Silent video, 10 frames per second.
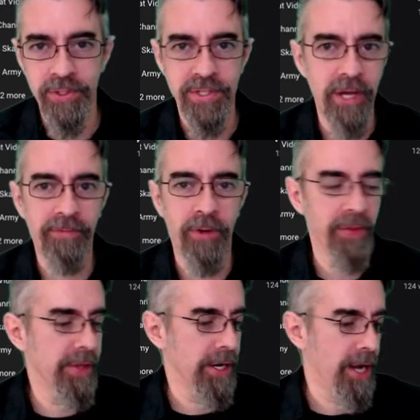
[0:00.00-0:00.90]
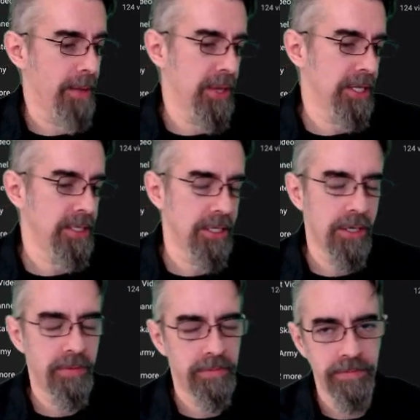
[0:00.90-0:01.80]
stuff on there. I
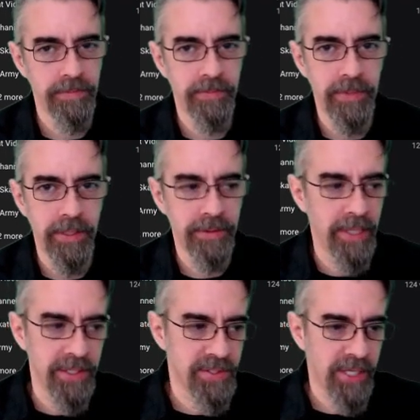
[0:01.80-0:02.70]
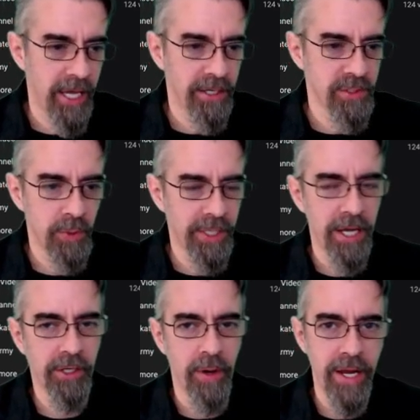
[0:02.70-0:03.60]
mean, as skaters, we're kind
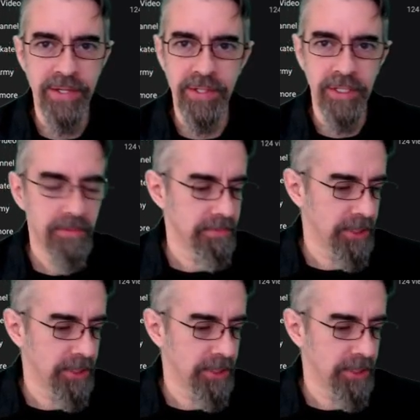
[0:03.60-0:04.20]
of crazy,